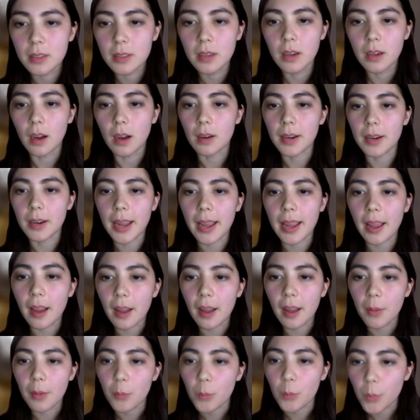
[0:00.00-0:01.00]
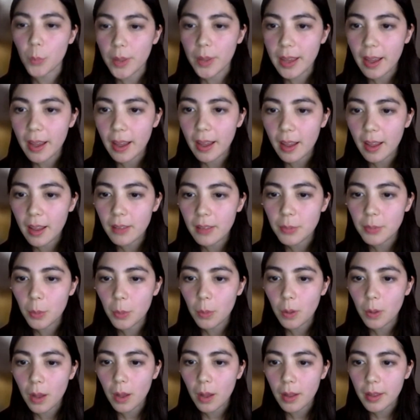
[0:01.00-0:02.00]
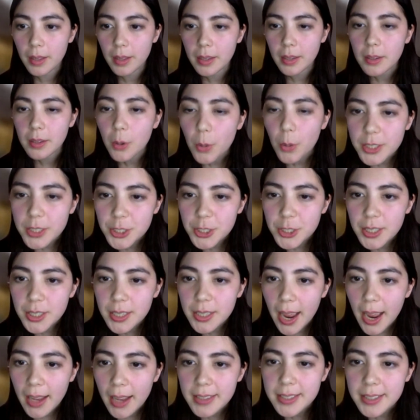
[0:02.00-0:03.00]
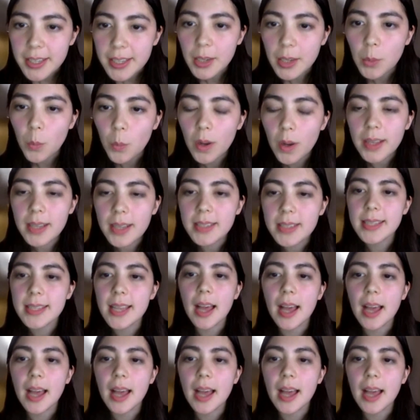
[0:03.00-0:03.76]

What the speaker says: All right, we have a question asking, what is the